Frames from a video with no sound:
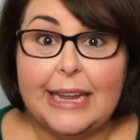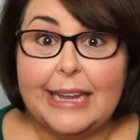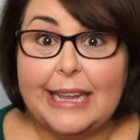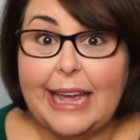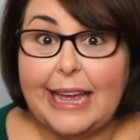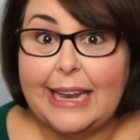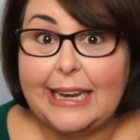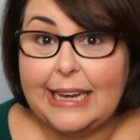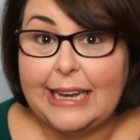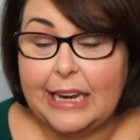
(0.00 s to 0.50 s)

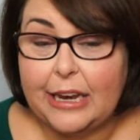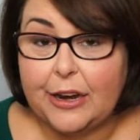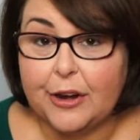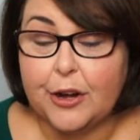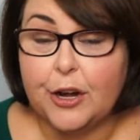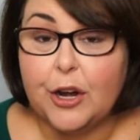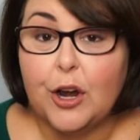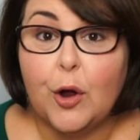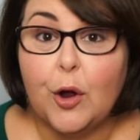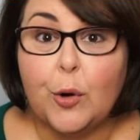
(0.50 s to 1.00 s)
get
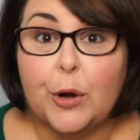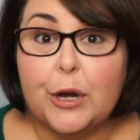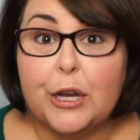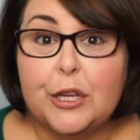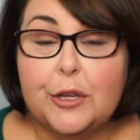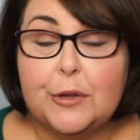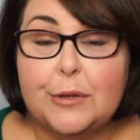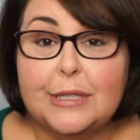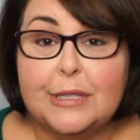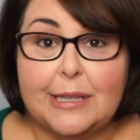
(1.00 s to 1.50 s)
near, or
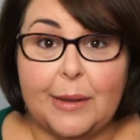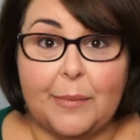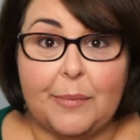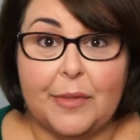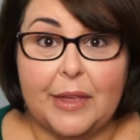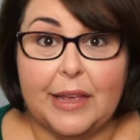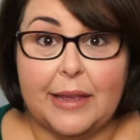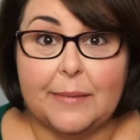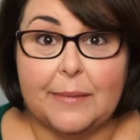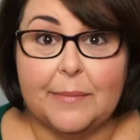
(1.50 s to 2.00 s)
use
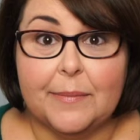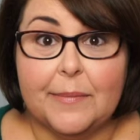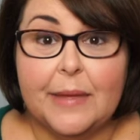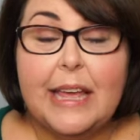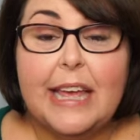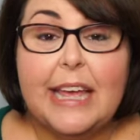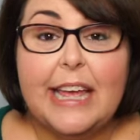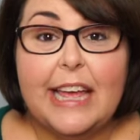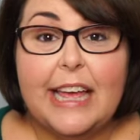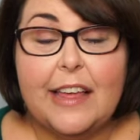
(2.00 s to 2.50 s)
something.
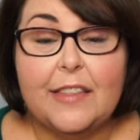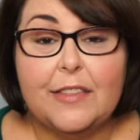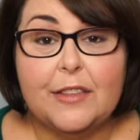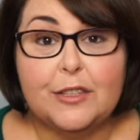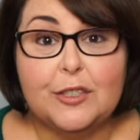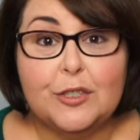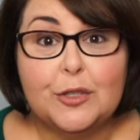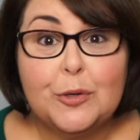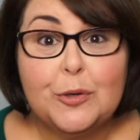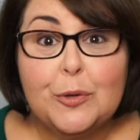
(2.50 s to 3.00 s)
In the
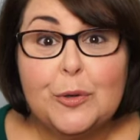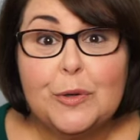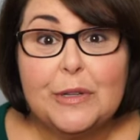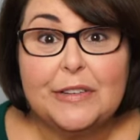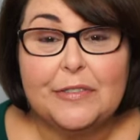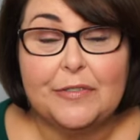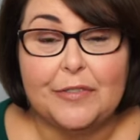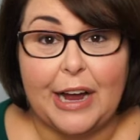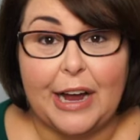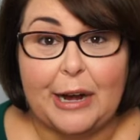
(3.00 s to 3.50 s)
school
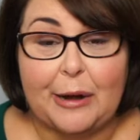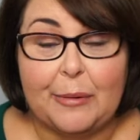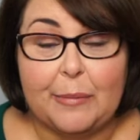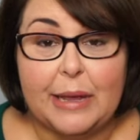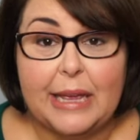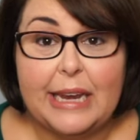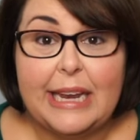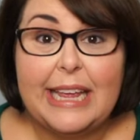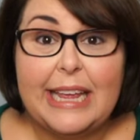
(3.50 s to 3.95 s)
environment,